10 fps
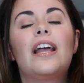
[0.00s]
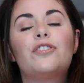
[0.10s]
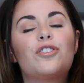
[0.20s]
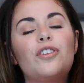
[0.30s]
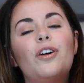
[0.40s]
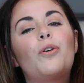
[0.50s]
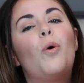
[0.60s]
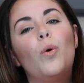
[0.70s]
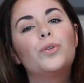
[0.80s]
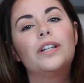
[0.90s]
It's just not
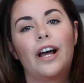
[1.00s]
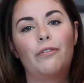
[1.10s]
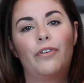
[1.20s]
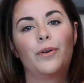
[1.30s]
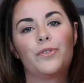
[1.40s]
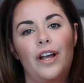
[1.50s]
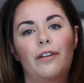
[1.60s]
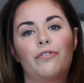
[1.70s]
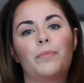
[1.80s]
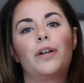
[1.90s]
cold enough
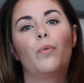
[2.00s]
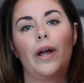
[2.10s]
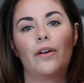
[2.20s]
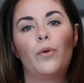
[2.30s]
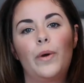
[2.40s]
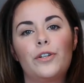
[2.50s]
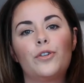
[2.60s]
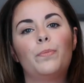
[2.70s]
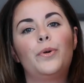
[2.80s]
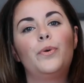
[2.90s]
outside for me to wear a
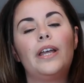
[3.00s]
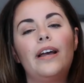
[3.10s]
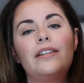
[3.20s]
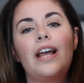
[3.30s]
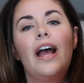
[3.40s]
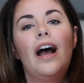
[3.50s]
winter boot yet.